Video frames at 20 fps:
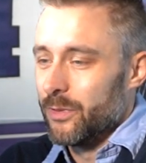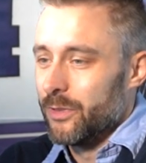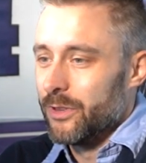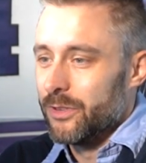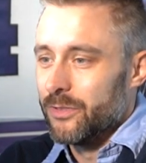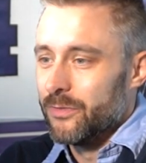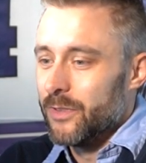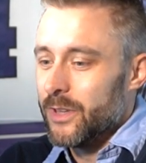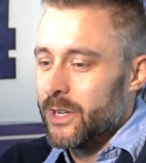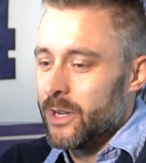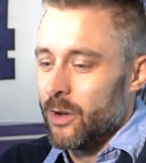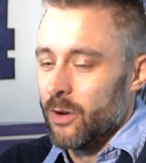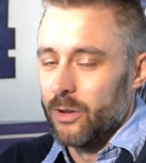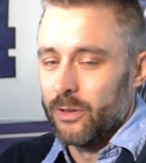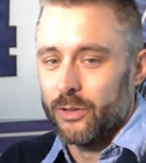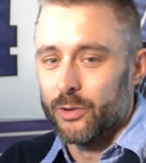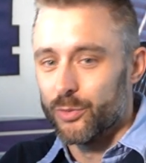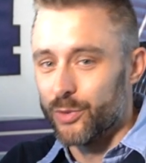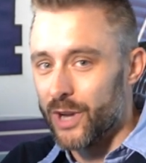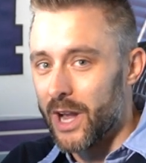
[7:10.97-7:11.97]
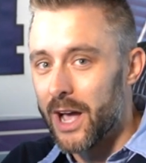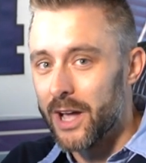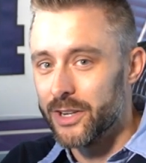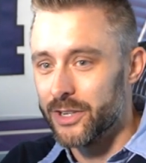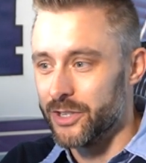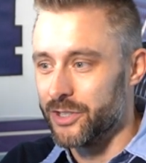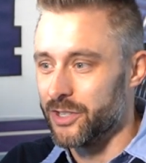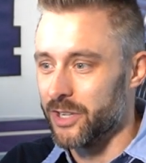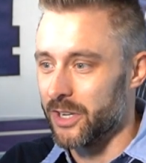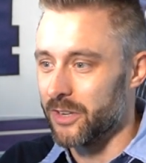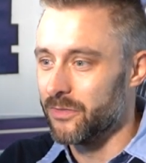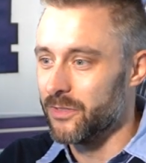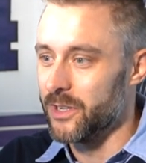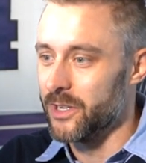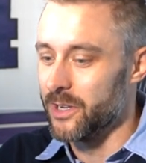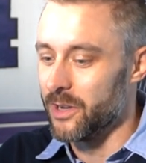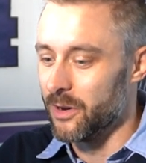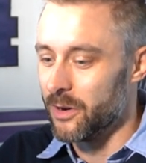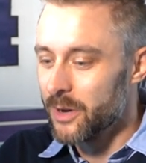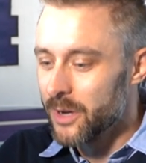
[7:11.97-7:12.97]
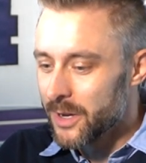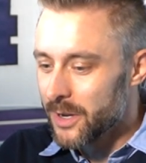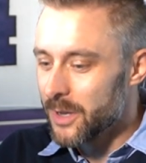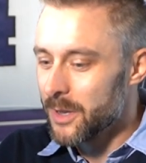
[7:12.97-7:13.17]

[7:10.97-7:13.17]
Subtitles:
with this video, the reality check video.